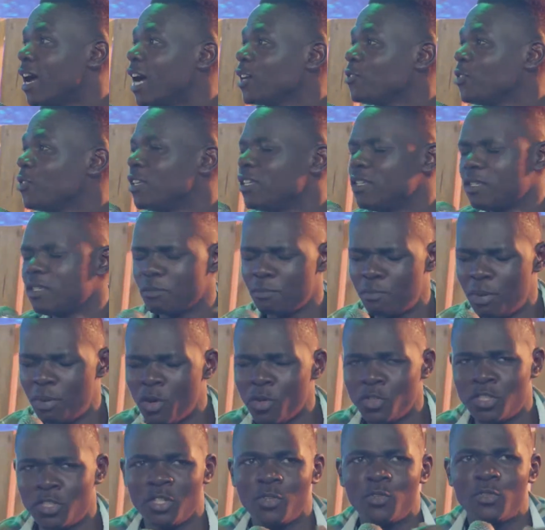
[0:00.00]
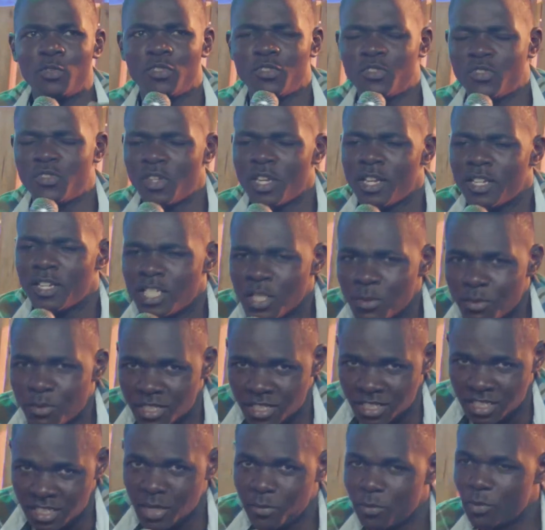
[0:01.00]
Actually, Paul tells Timothy
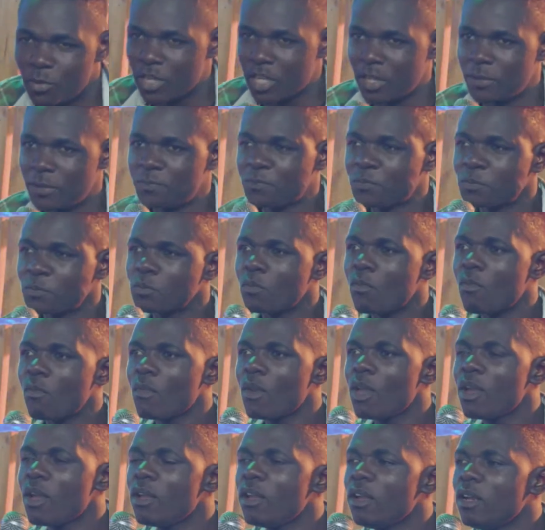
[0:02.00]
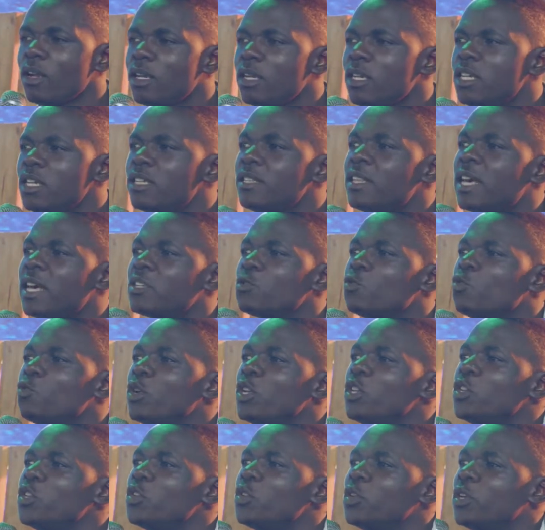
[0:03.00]
somewhere
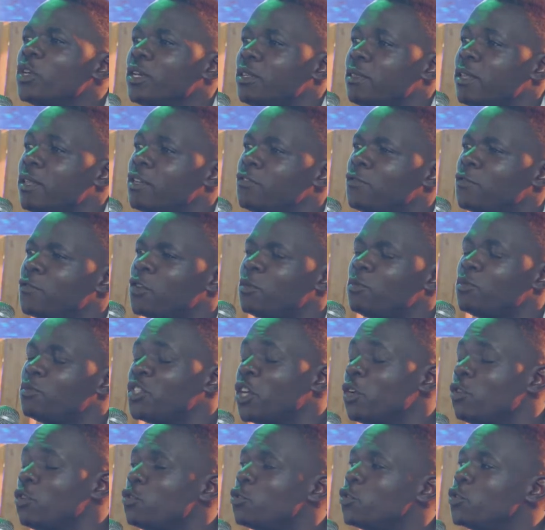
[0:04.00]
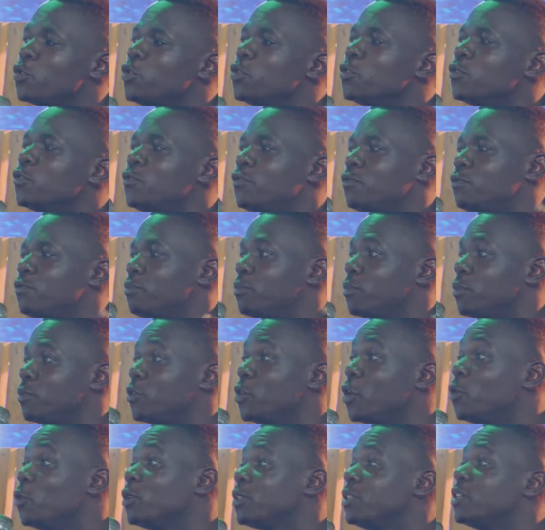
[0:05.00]
that from childhood you've
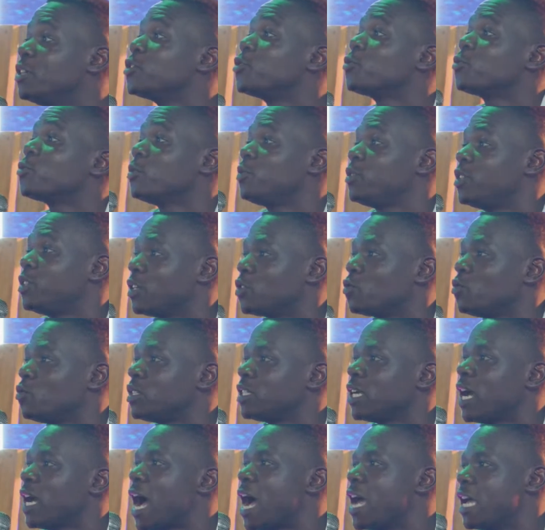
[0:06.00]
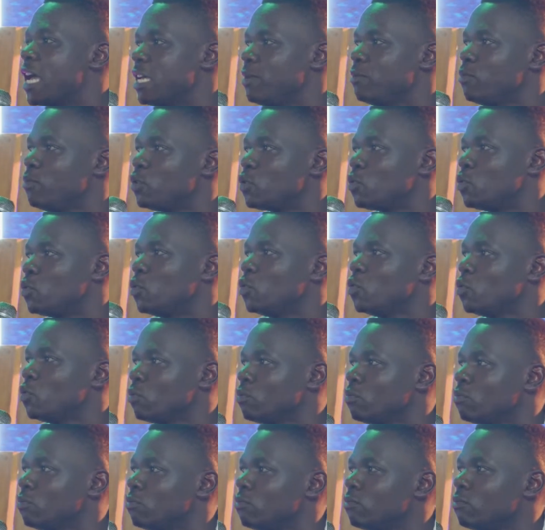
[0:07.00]
known the scriptures which are able to
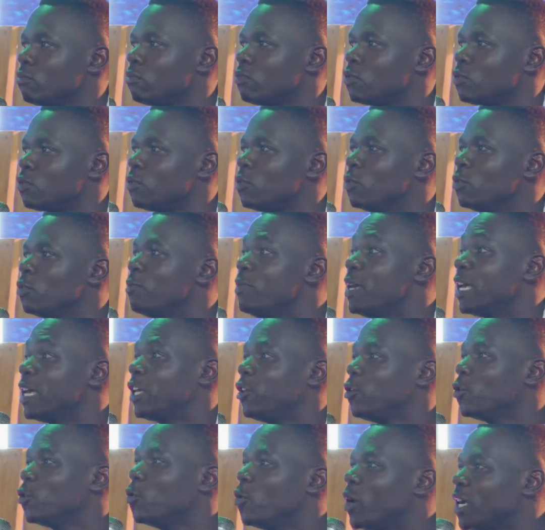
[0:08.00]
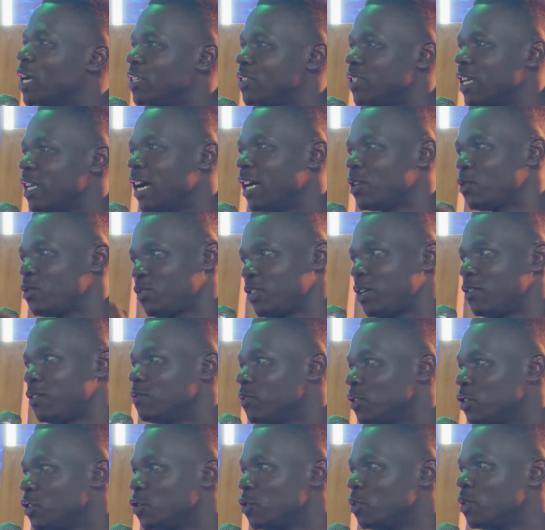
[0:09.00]
make your ways unto
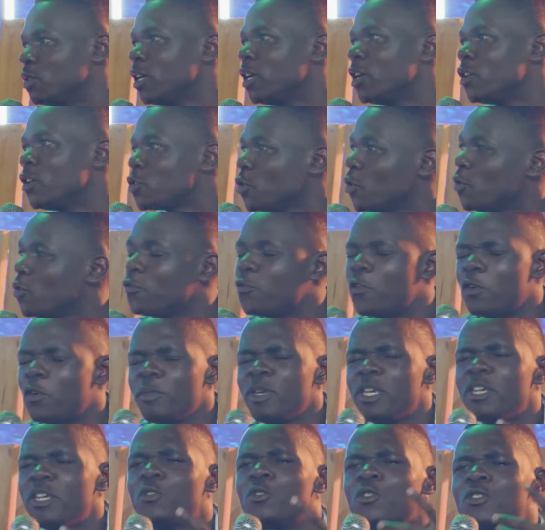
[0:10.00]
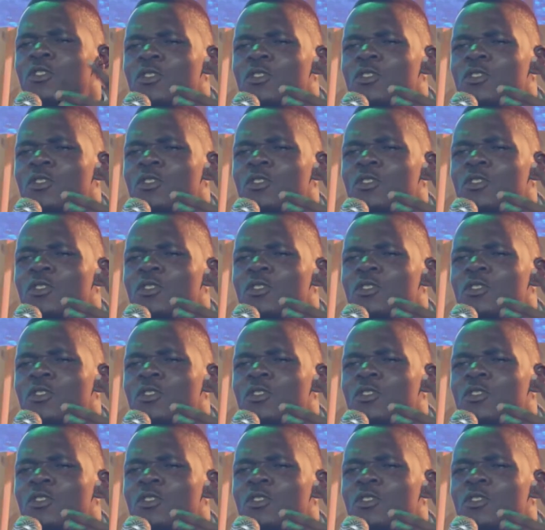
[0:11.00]
salvation. So for me,